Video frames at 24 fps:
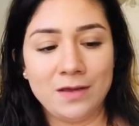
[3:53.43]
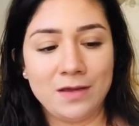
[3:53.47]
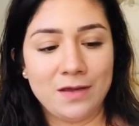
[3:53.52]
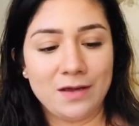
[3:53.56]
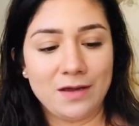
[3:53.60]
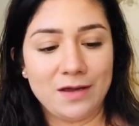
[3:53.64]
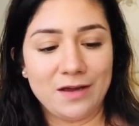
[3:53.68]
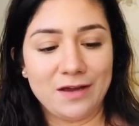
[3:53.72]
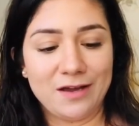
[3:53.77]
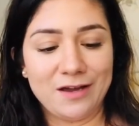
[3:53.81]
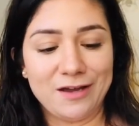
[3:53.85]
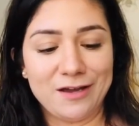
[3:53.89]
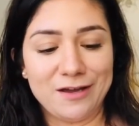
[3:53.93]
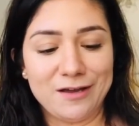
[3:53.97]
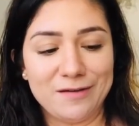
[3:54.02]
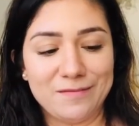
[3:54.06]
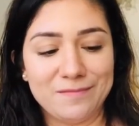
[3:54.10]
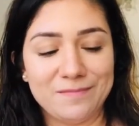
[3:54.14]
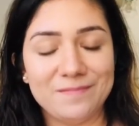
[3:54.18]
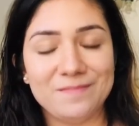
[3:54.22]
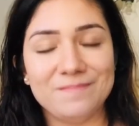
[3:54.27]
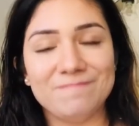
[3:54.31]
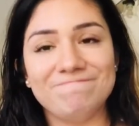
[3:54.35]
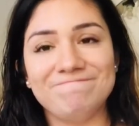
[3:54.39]

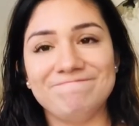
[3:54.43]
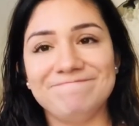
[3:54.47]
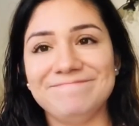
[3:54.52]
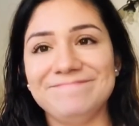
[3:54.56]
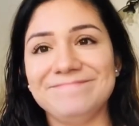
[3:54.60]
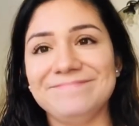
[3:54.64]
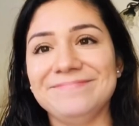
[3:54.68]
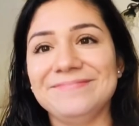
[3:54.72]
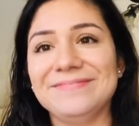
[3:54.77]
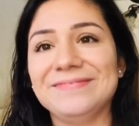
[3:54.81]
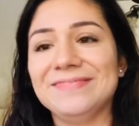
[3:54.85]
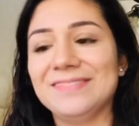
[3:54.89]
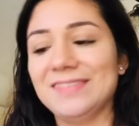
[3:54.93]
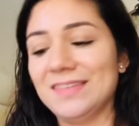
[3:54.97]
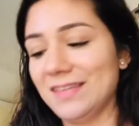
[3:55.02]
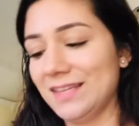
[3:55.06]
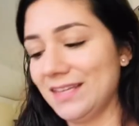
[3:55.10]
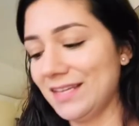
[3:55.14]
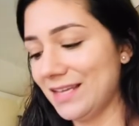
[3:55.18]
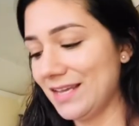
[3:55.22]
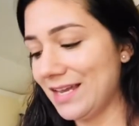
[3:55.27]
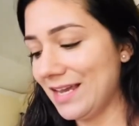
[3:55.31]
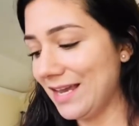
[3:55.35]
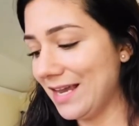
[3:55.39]
Um,
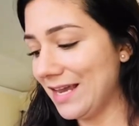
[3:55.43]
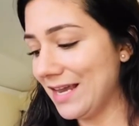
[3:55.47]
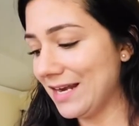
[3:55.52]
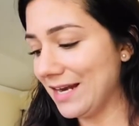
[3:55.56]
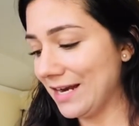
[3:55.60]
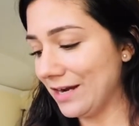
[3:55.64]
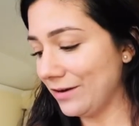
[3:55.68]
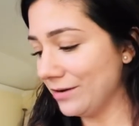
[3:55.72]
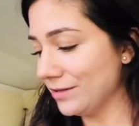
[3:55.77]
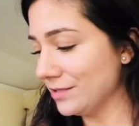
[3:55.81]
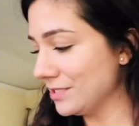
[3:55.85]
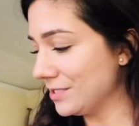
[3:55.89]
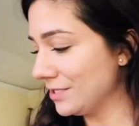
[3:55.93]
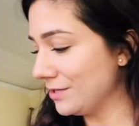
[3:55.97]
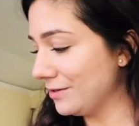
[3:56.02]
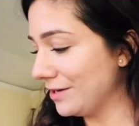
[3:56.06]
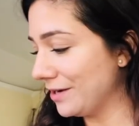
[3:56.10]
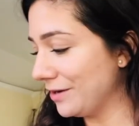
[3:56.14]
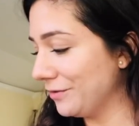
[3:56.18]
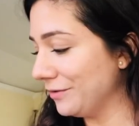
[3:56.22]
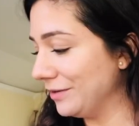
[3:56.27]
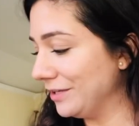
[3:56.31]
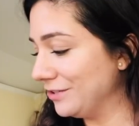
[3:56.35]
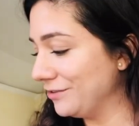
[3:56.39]
and I also,
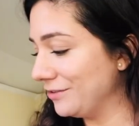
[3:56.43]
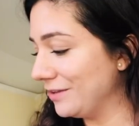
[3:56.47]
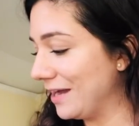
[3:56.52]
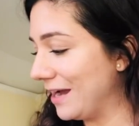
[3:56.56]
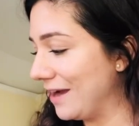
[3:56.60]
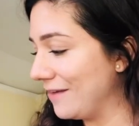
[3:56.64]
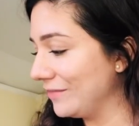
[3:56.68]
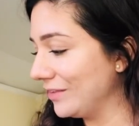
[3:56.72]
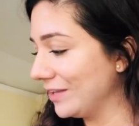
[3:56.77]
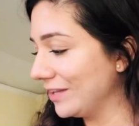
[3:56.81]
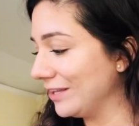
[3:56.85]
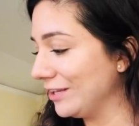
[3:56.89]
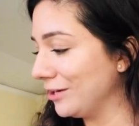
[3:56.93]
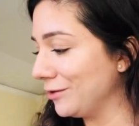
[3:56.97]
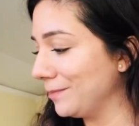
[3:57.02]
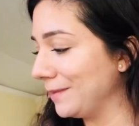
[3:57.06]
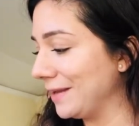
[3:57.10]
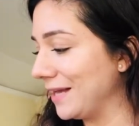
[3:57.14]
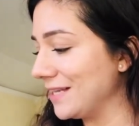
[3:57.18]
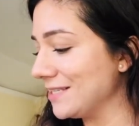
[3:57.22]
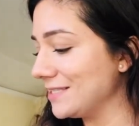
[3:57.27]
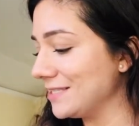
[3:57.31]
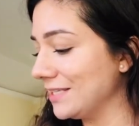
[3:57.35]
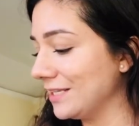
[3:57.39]
not only do I have the clear
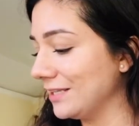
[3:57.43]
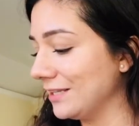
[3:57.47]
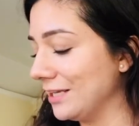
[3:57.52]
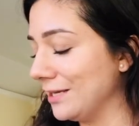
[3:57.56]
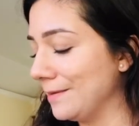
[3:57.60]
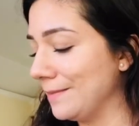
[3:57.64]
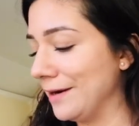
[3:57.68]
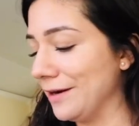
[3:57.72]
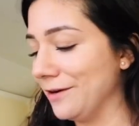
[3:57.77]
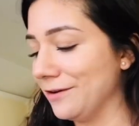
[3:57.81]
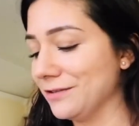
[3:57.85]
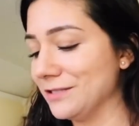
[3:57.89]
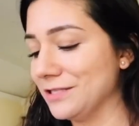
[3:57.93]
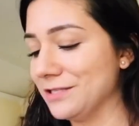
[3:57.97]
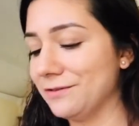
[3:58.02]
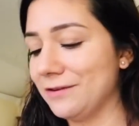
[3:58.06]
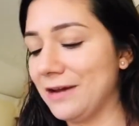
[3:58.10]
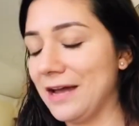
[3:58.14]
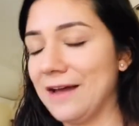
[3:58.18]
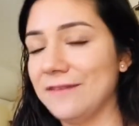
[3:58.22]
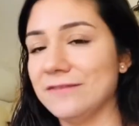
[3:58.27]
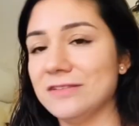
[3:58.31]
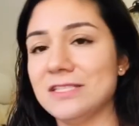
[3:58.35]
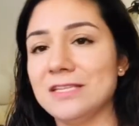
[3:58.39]
plastic lid, but I also
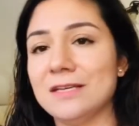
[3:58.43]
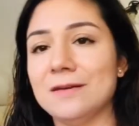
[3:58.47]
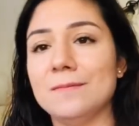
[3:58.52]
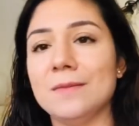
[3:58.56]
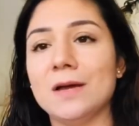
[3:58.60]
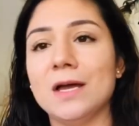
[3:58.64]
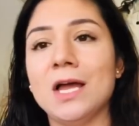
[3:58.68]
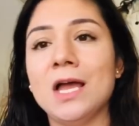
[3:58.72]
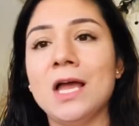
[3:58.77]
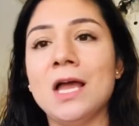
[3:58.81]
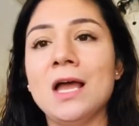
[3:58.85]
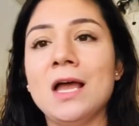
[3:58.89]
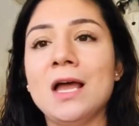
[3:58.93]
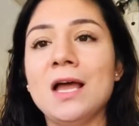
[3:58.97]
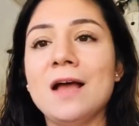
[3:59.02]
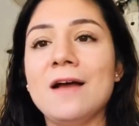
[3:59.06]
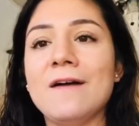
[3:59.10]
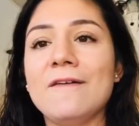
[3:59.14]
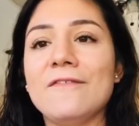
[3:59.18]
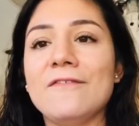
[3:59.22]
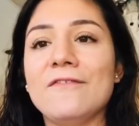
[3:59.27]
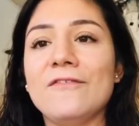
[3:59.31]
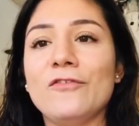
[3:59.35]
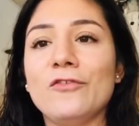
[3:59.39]
have some
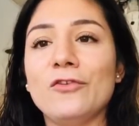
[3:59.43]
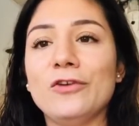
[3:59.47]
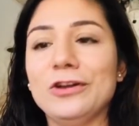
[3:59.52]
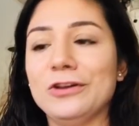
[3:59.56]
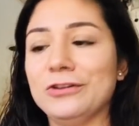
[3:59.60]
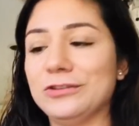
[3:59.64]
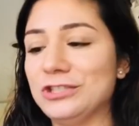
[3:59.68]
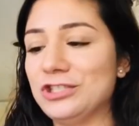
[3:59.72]
foiled